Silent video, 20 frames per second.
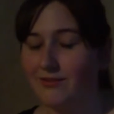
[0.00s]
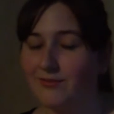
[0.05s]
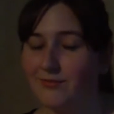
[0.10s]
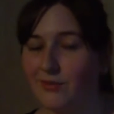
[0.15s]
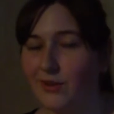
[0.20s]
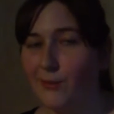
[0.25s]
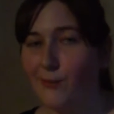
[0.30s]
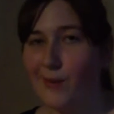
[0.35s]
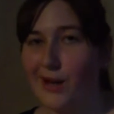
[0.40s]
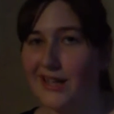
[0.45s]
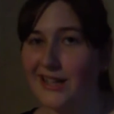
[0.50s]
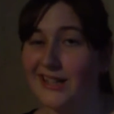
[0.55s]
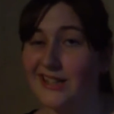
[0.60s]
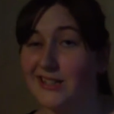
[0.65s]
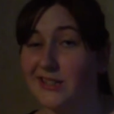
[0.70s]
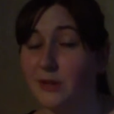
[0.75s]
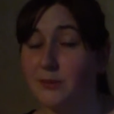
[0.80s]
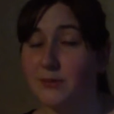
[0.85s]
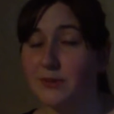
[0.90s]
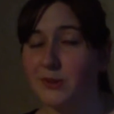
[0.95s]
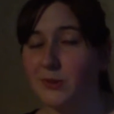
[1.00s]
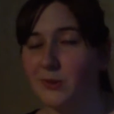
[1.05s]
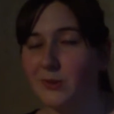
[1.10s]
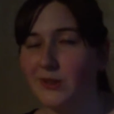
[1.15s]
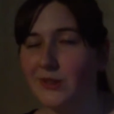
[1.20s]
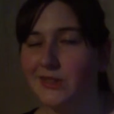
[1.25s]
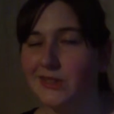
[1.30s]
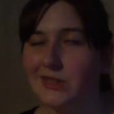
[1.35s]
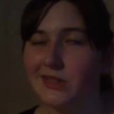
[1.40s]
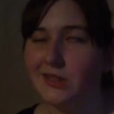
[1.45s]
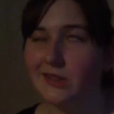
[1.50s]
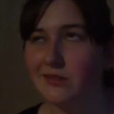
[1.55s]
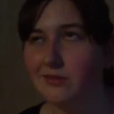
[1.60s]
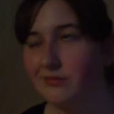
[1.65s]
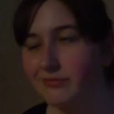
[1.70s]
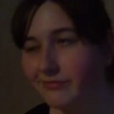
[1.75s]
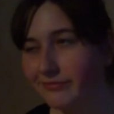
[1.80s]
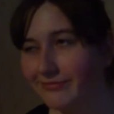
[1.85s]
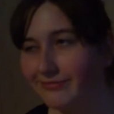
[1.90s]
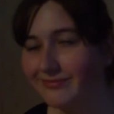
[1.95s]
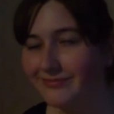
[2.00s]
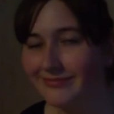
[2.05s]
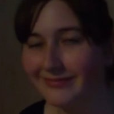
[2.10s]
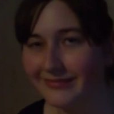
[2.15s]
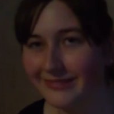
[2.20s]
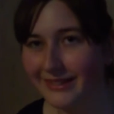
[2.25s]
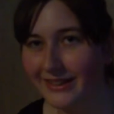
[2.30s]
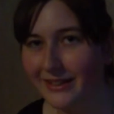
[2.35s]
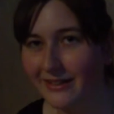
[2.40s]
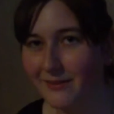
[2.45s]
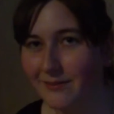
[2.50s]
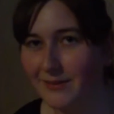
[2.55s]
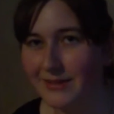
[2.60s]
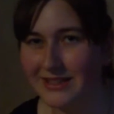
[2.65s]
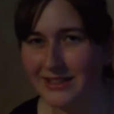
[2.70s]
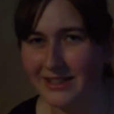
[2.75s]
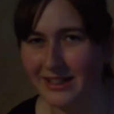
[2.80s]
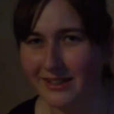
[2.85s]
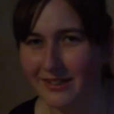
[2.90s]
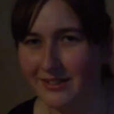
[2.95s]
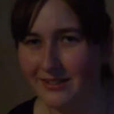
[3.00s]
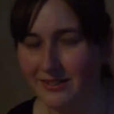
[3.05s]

Never mind, he's of school, so. But still.